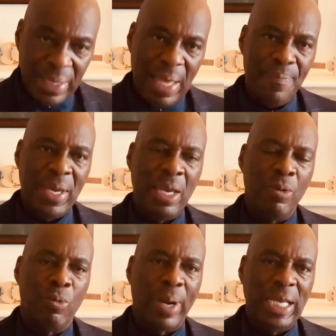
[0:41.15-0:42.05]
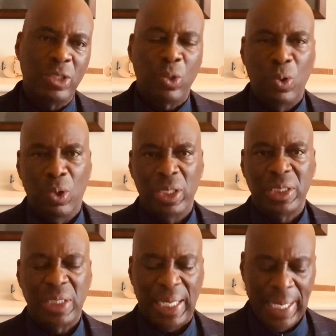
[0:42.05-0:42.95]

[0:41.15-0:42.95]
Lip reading: That means race course